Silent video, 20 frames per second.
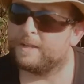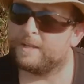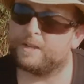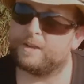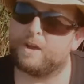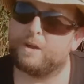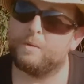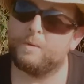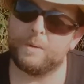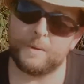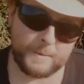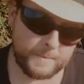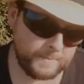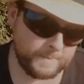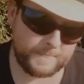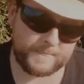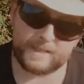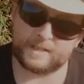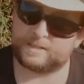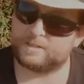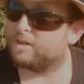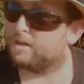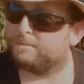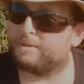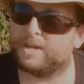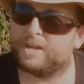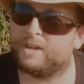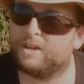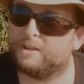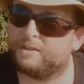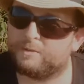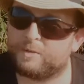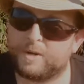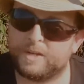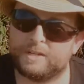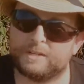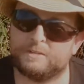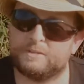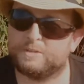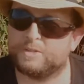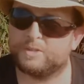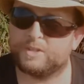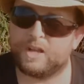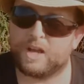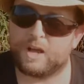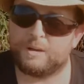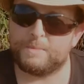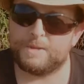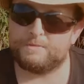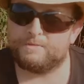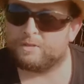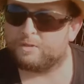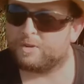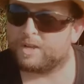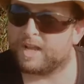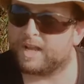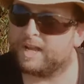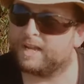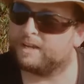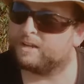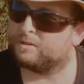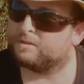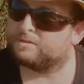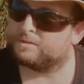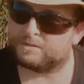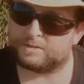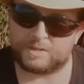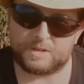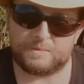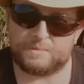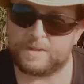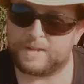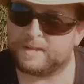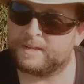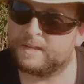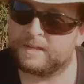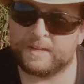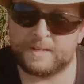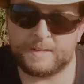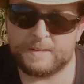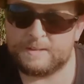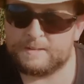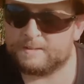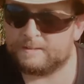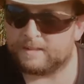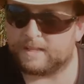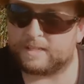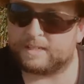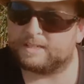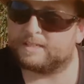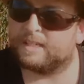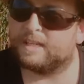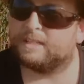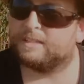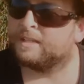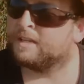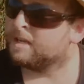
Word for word: You know, it's going to be earthquakes, tsunami, volcanoes. It's going to be, like I said,